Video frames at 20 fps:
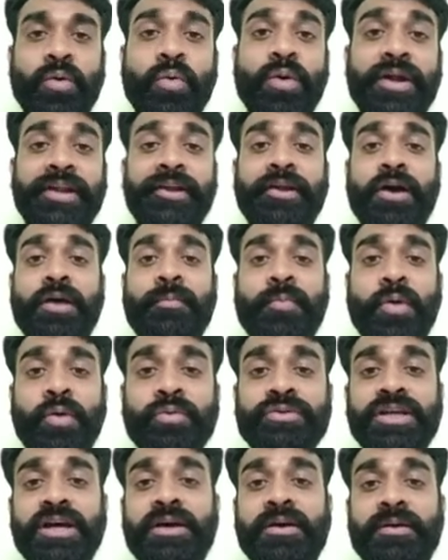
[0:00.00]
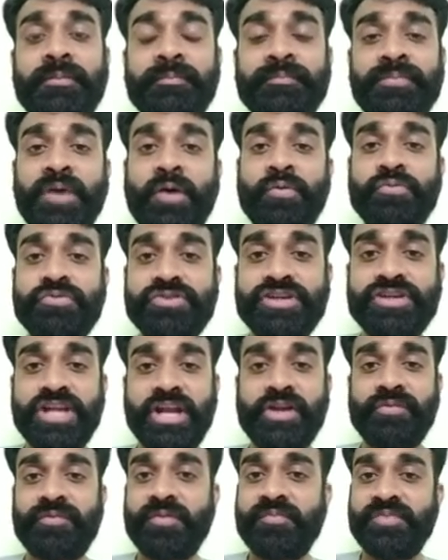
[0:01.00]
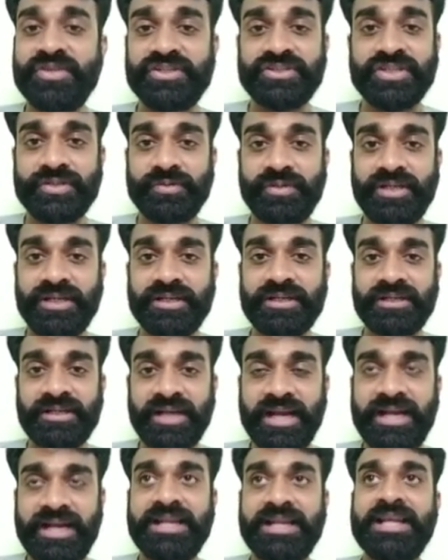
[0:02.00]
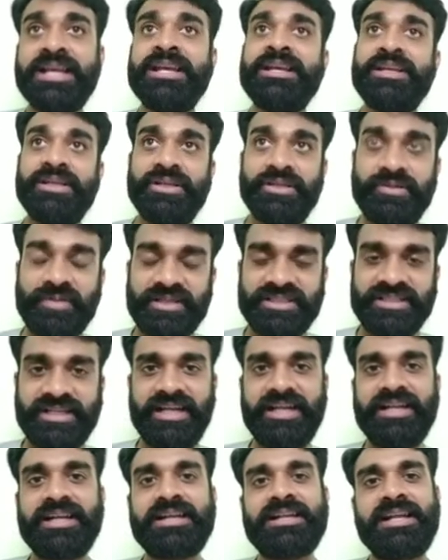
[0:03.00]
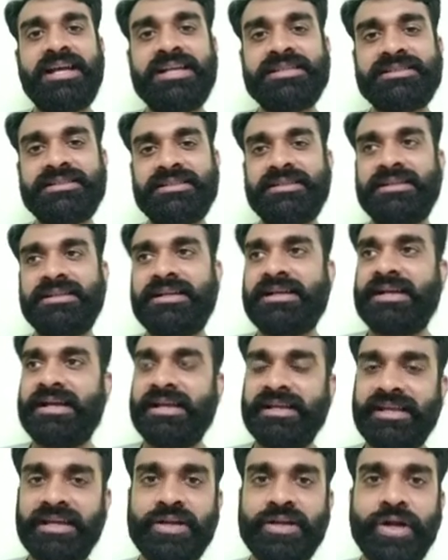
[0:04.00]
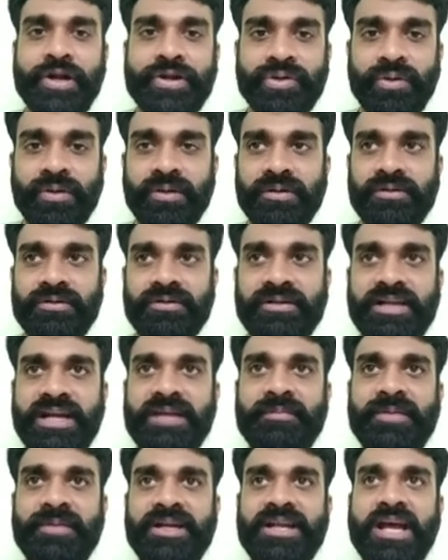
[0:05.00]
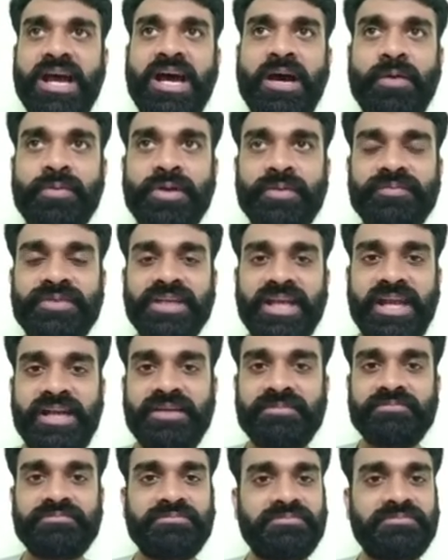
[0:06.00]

and above the boundary line of a business unit, right? You are sitting in a class, I can control, right? But out of the gate,